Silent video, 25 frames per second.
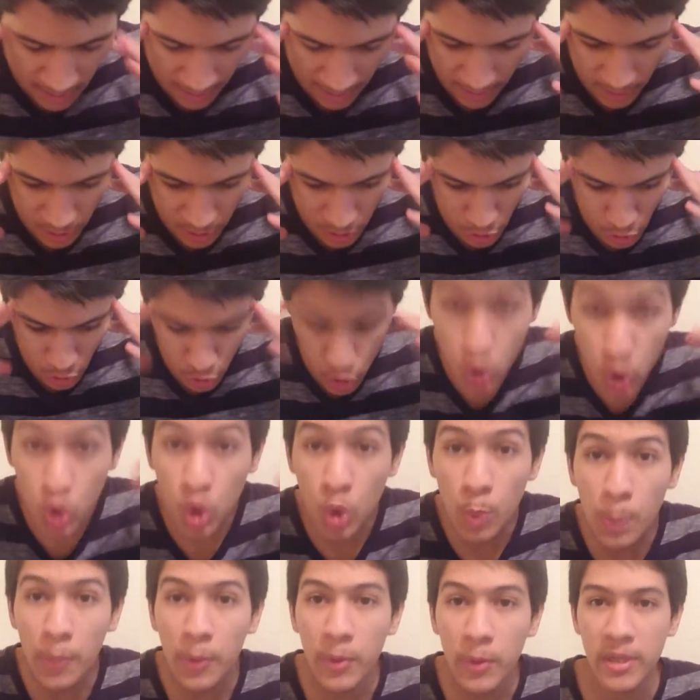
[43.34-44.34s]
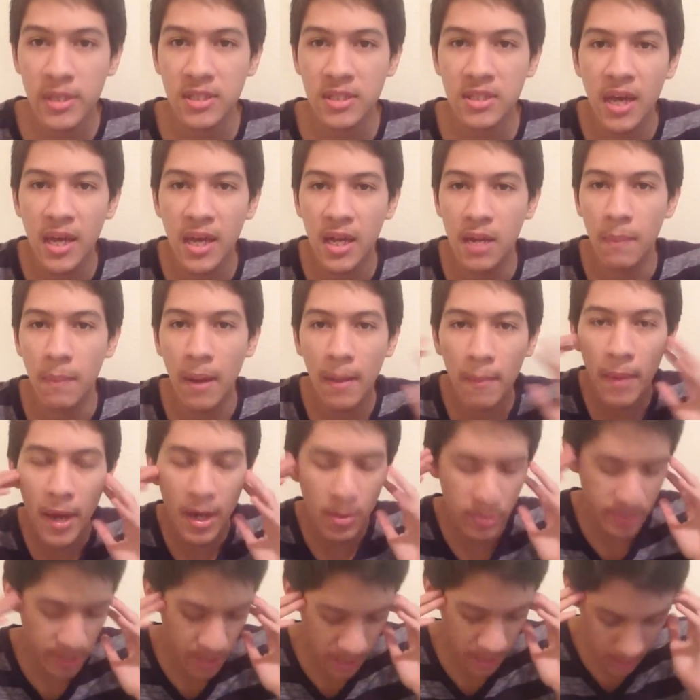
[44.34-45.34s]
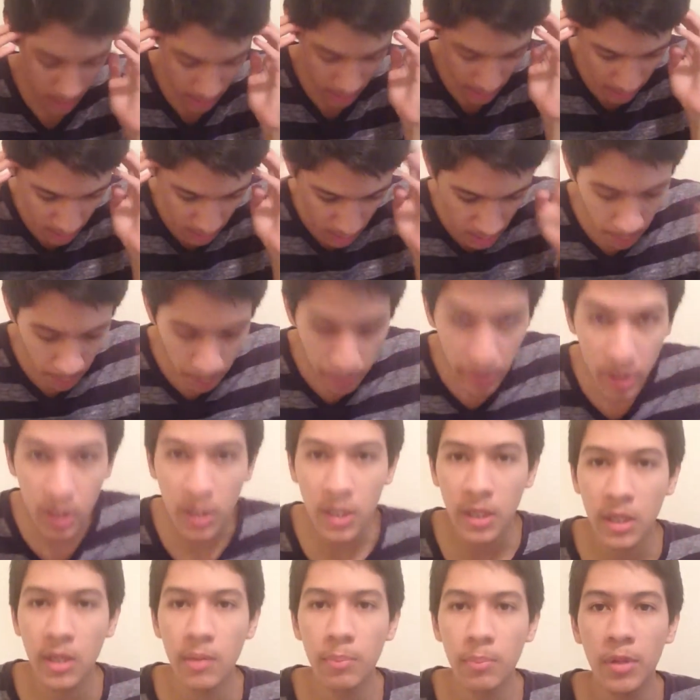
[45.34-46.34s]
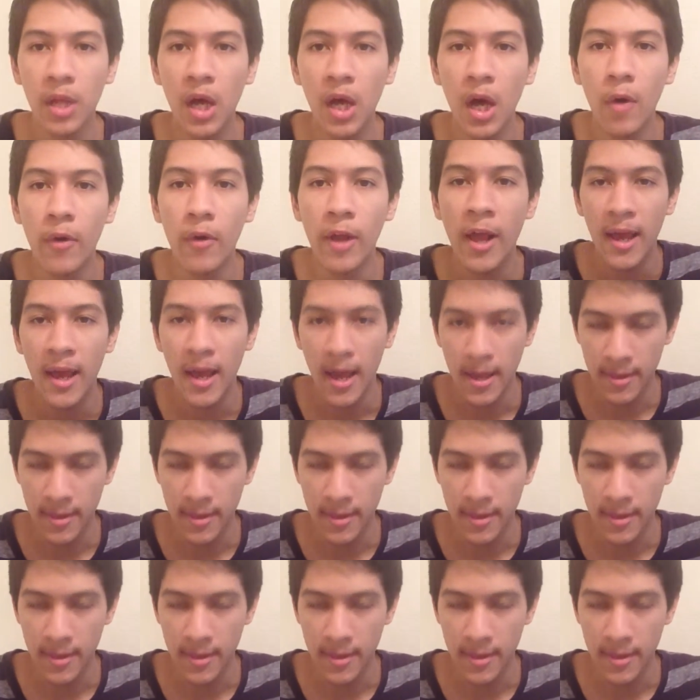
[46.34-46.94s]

like super excited. My mind was like completely blown,